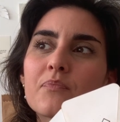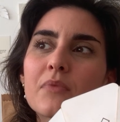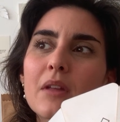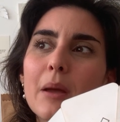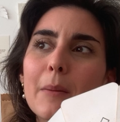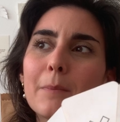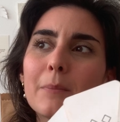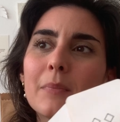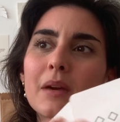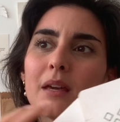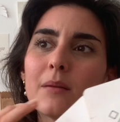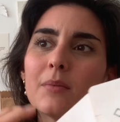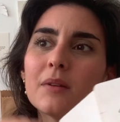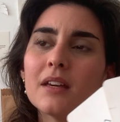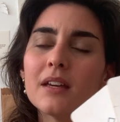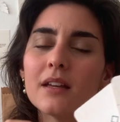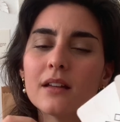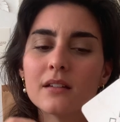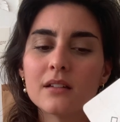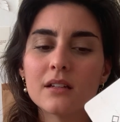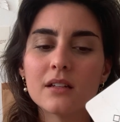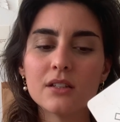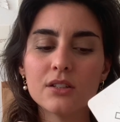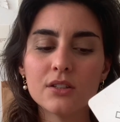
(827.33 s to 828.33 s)

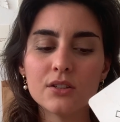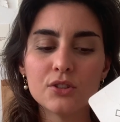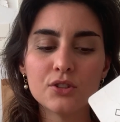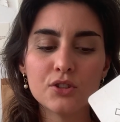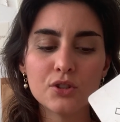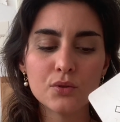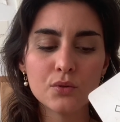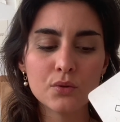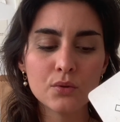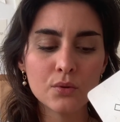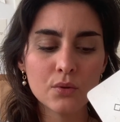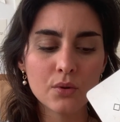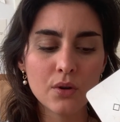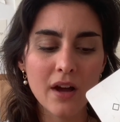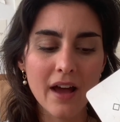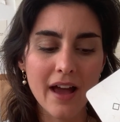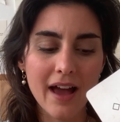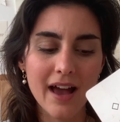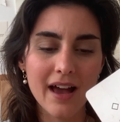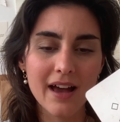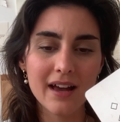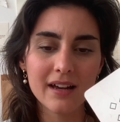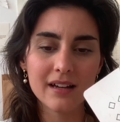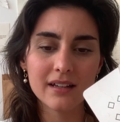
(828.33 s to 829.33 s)
maybe you
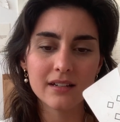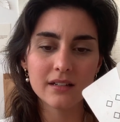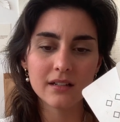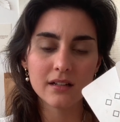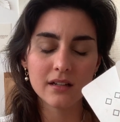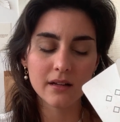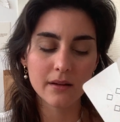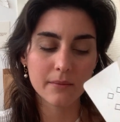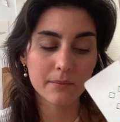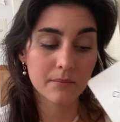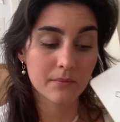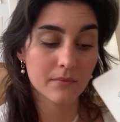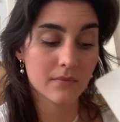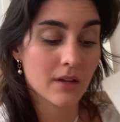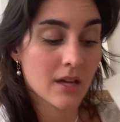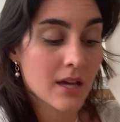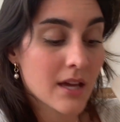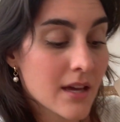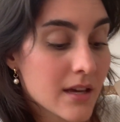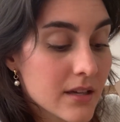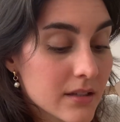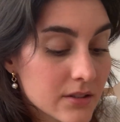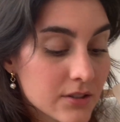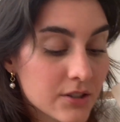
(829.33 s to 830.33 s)
had,
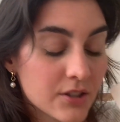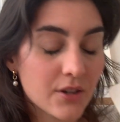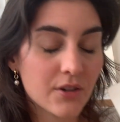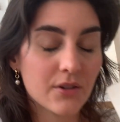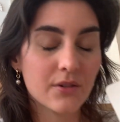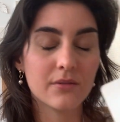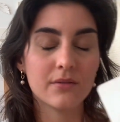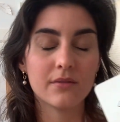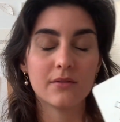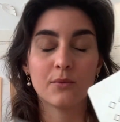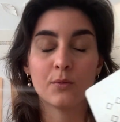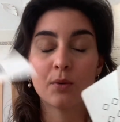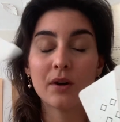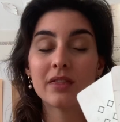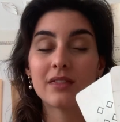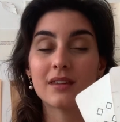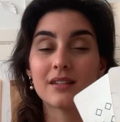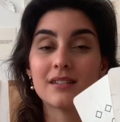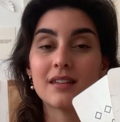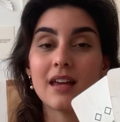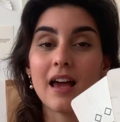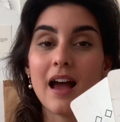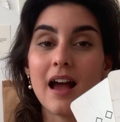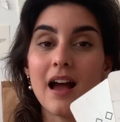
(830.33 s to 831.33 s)
you know, with the
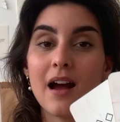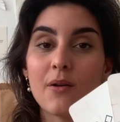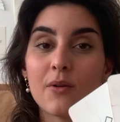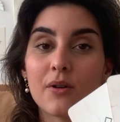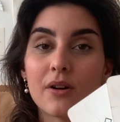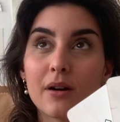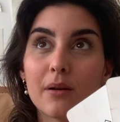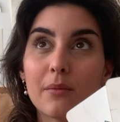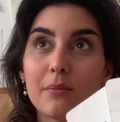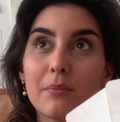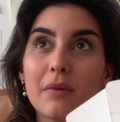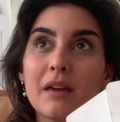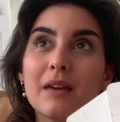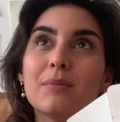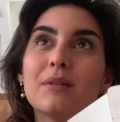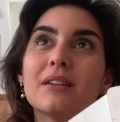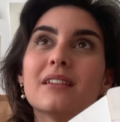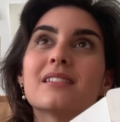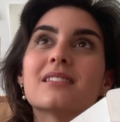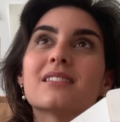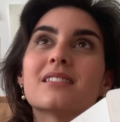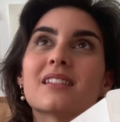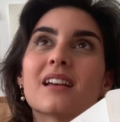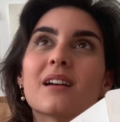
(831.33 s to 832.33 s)
Tower, maybe
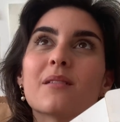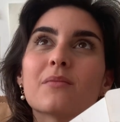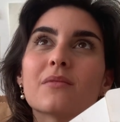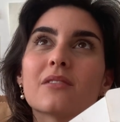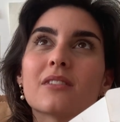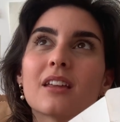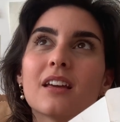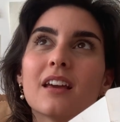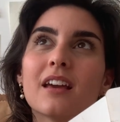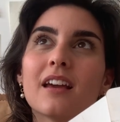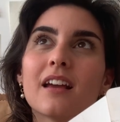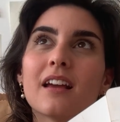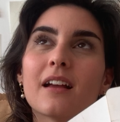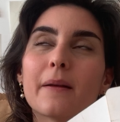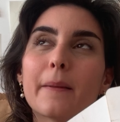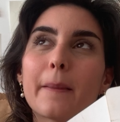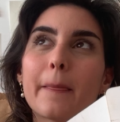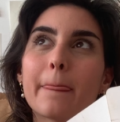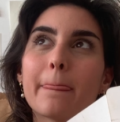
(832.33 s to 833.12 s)
something